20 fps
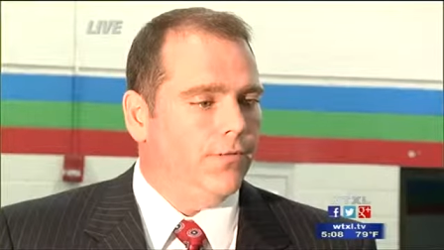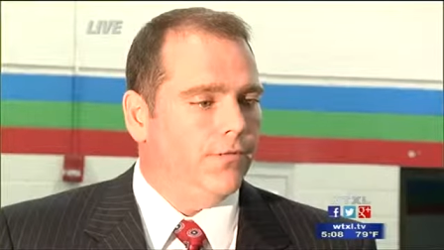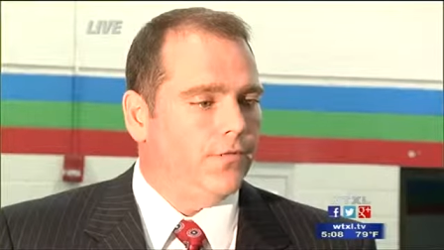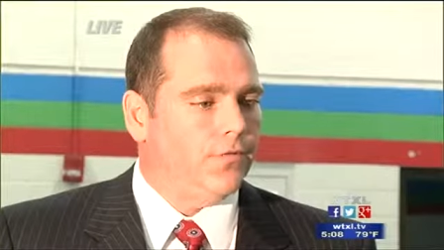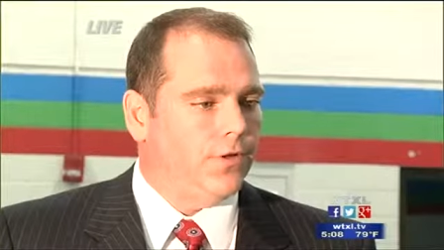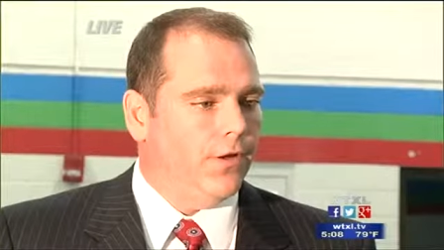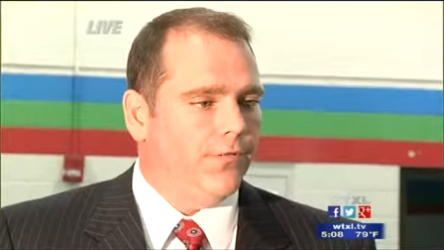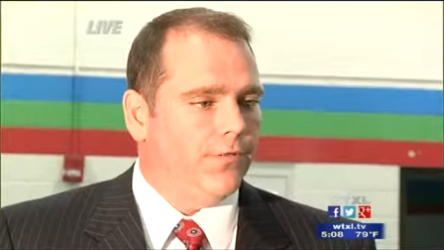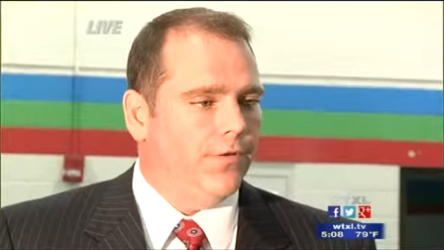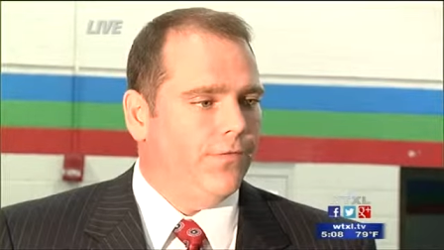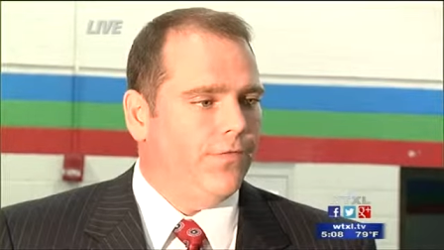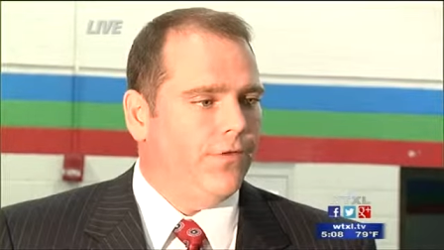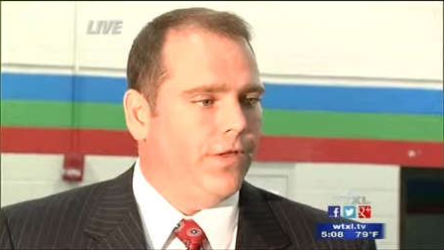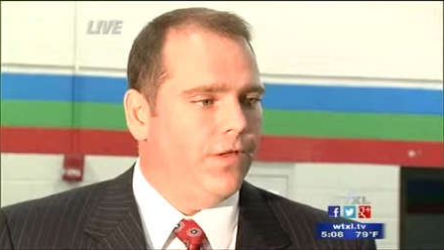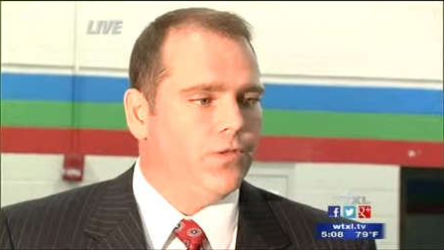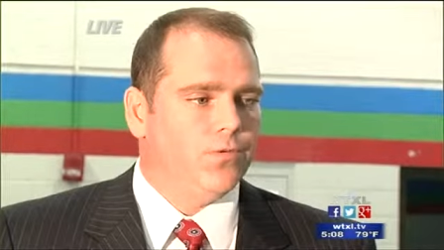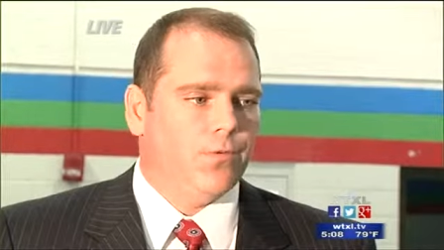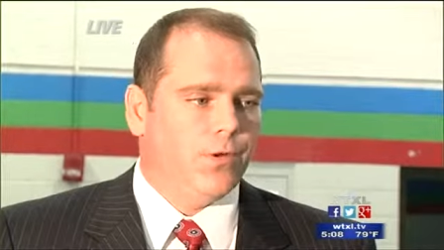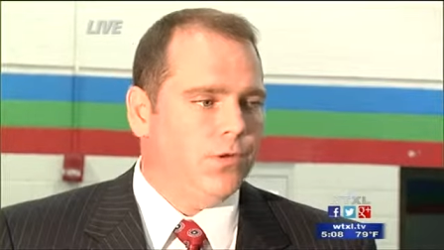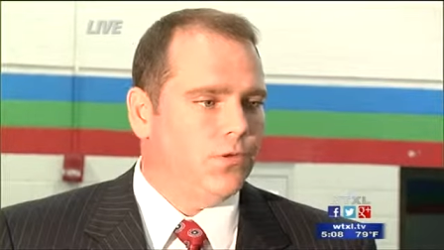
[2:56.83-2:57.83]

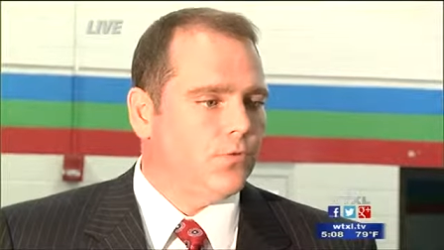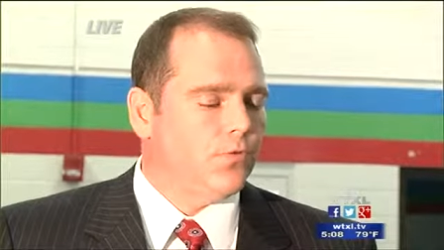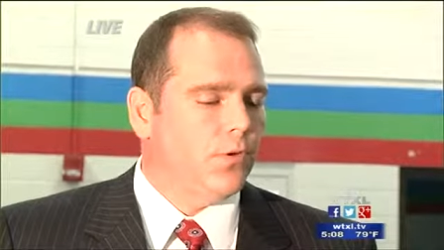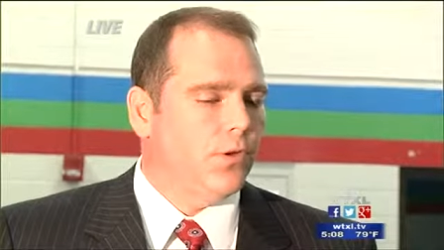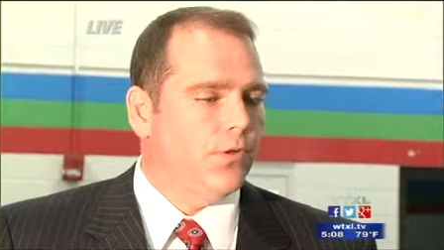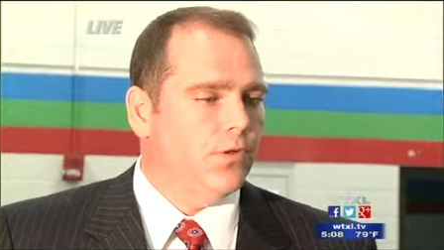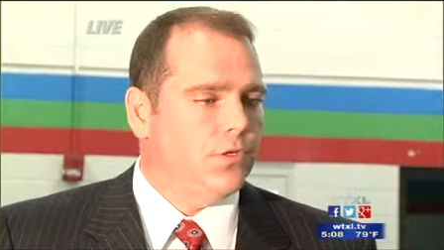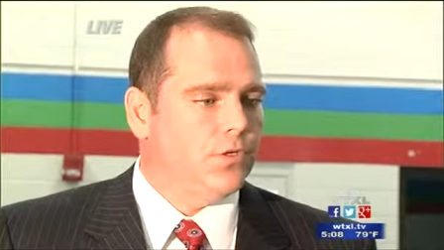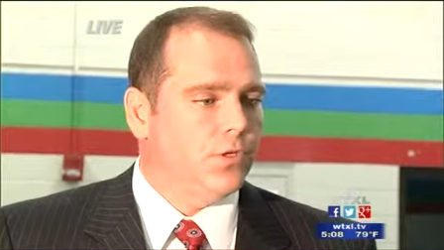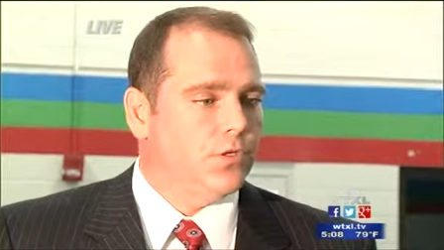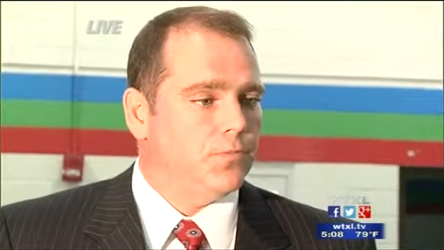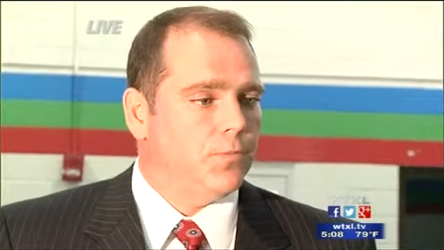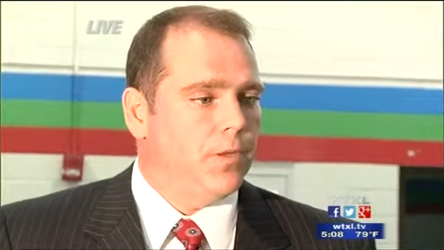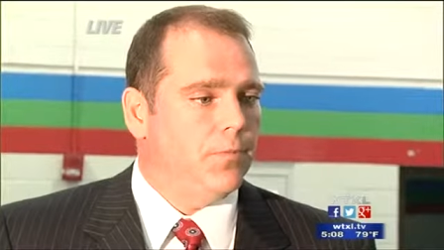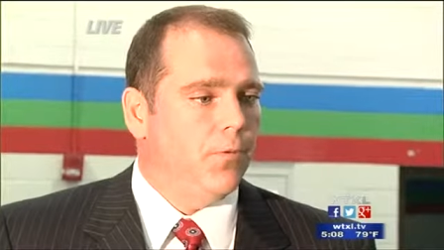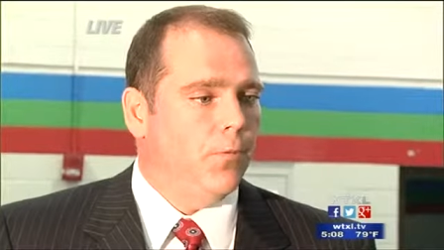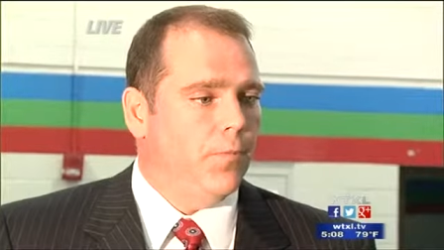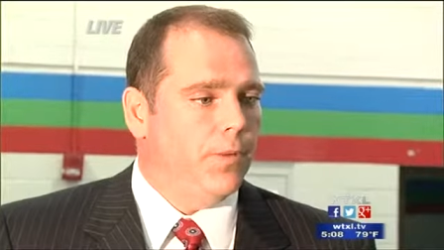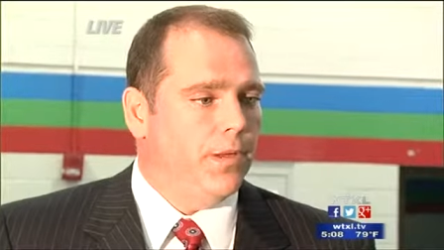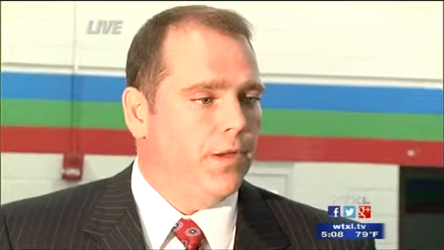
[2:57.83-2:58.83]
self-defense when it's really just
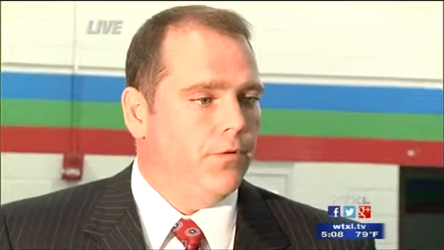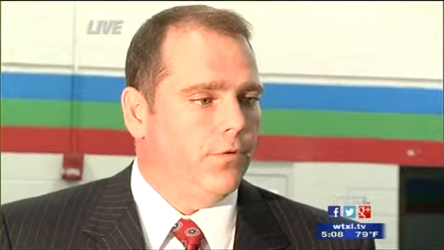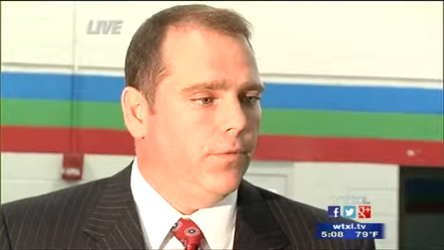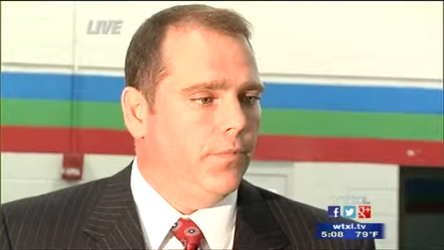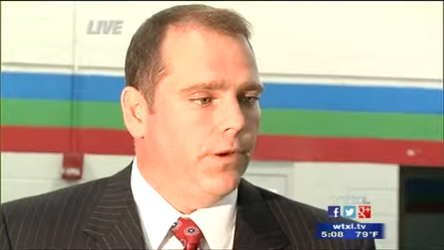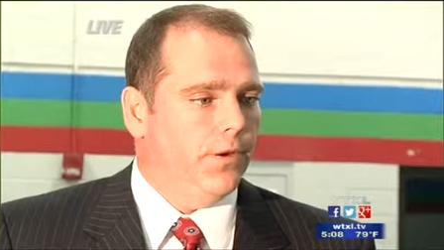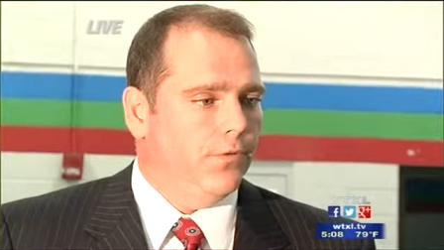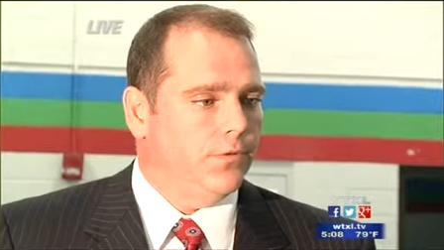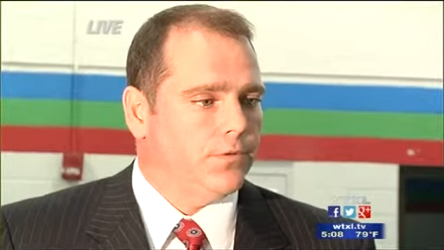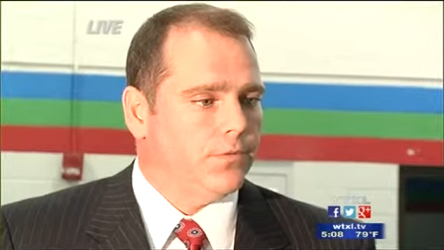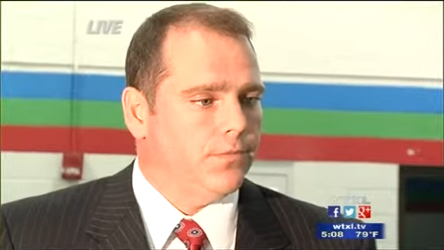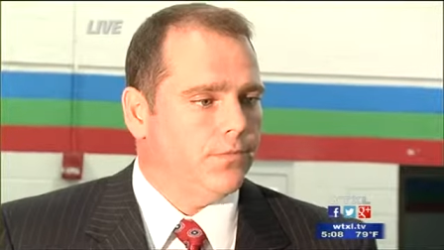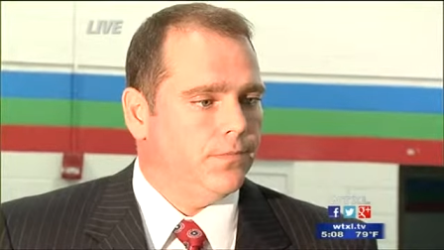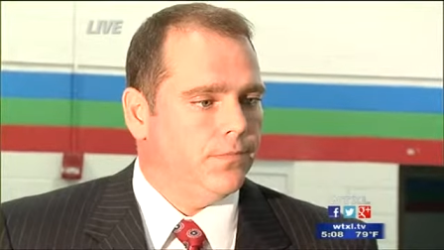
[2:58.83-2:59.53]
people being criminals.